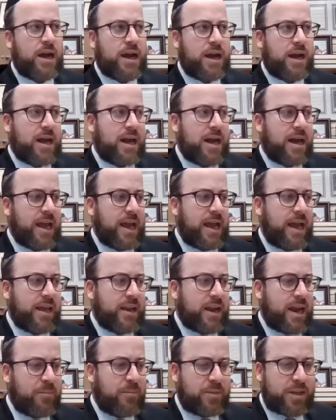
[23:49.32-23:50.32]
I,
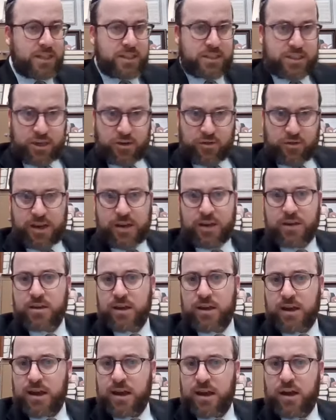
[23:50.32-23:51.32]
am considering
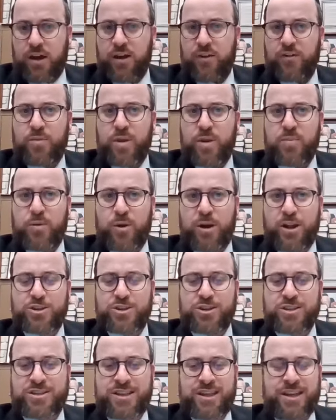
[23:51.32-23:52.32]
if people are
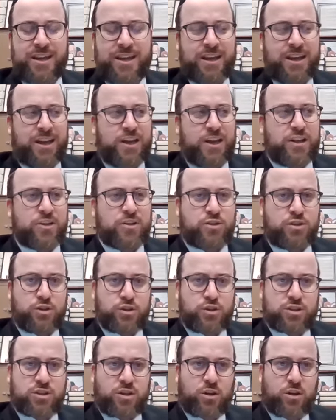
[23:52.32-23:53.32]
interested to
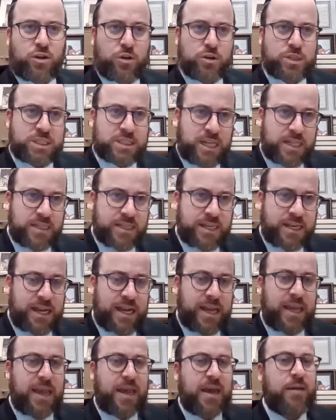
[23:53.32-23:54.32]
still go Sunday
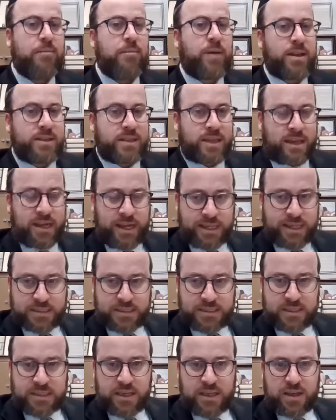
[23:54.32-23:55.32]
night and Monday
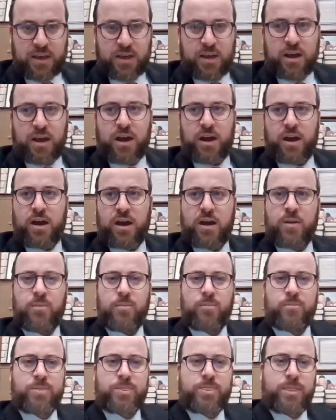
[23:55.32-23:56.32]
nights.
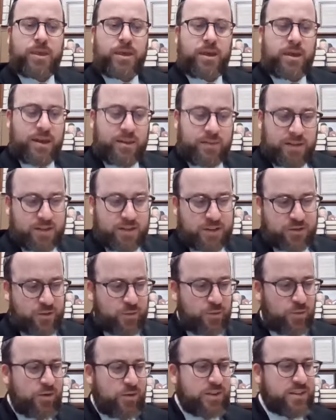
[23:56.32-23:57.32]
Um, and that, that's
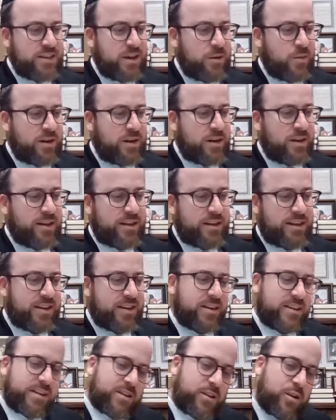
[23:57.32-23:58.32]
one of reasons I want to
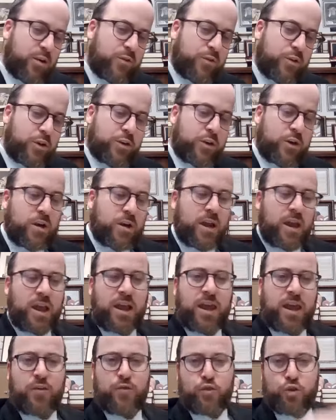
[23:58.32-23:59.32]
go further.
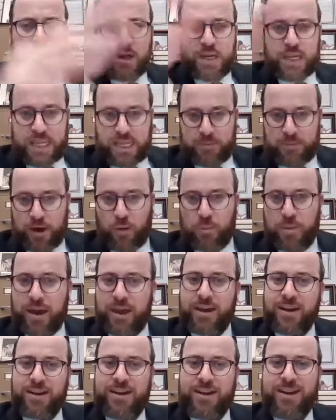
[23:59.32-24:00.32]
If you can email
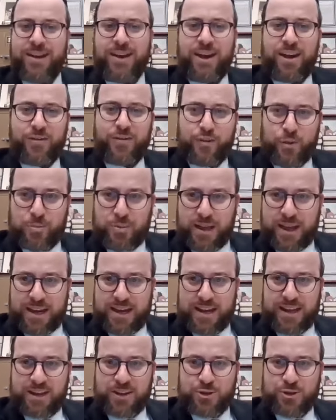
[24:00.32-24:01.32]
me, if you're
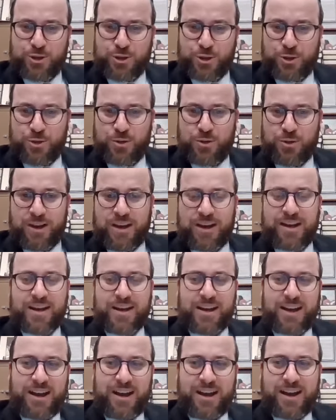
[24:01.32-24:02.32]
planning to,
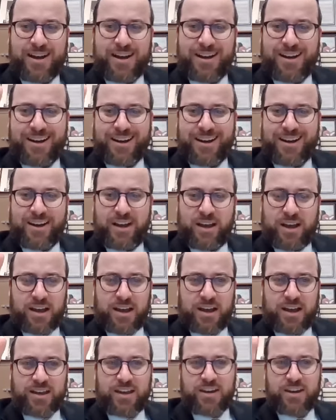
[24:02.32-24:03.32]
uh,
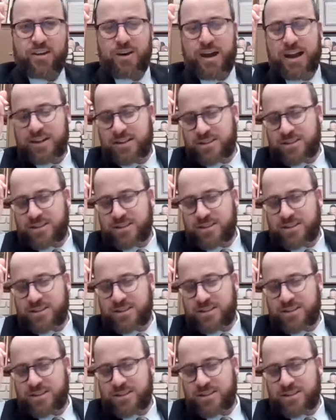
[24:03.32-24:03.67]
you know, I